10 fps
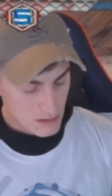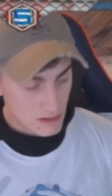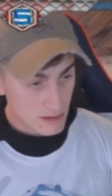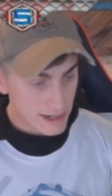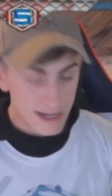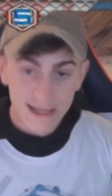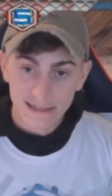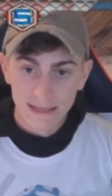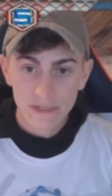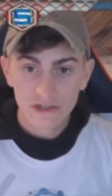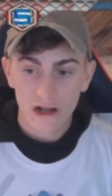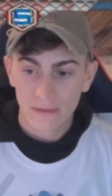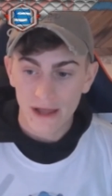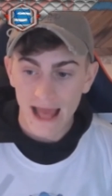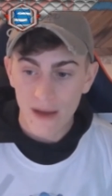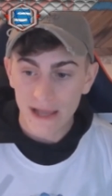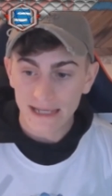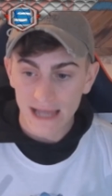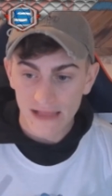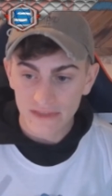All right, let me talk about how I
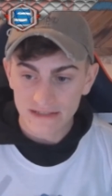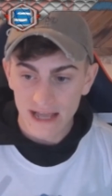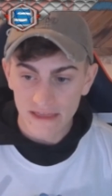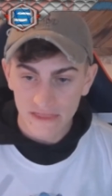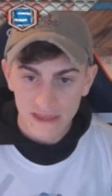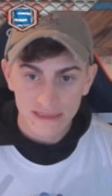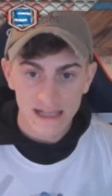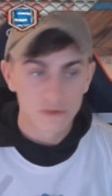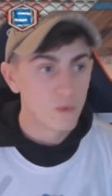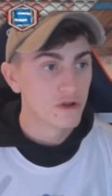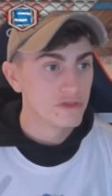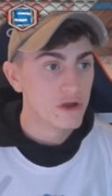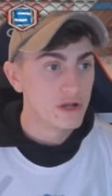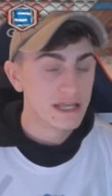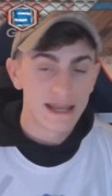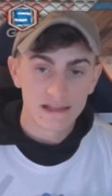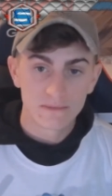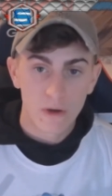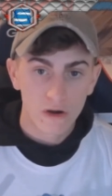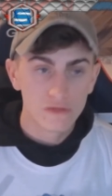got this. I think that's worth noting, and
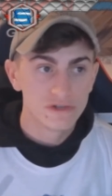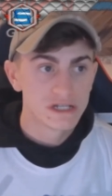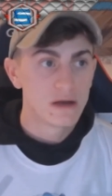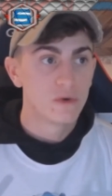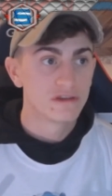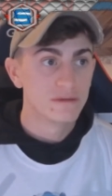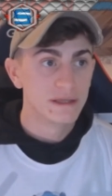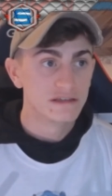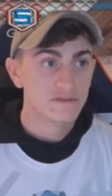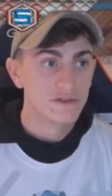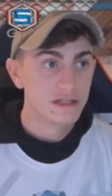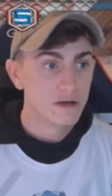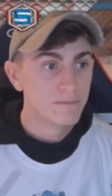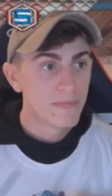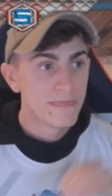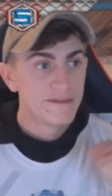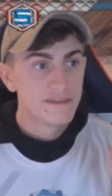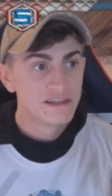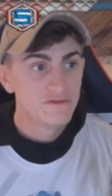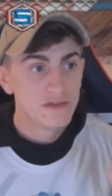it's part of the reason I wanted to make this video.
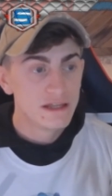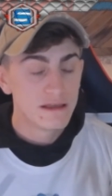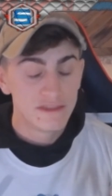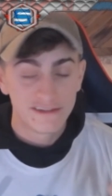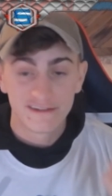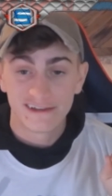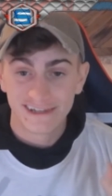This, video, this